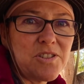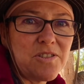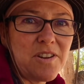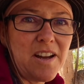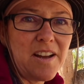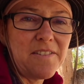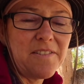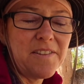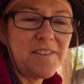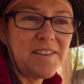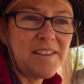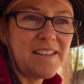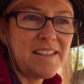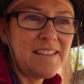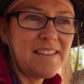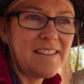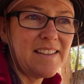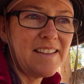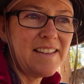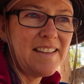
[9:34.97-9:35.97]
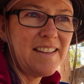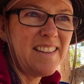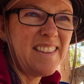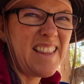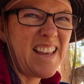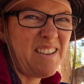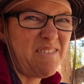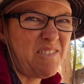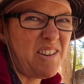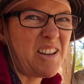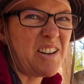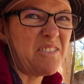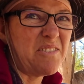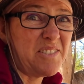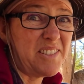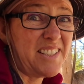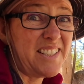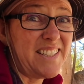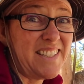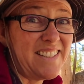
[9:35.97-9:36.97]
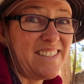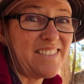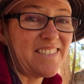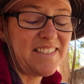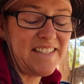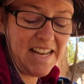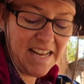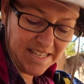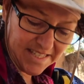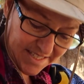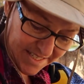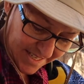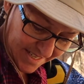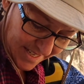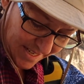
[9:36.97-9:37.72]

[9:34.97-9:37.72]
trough. That water really did look nasty,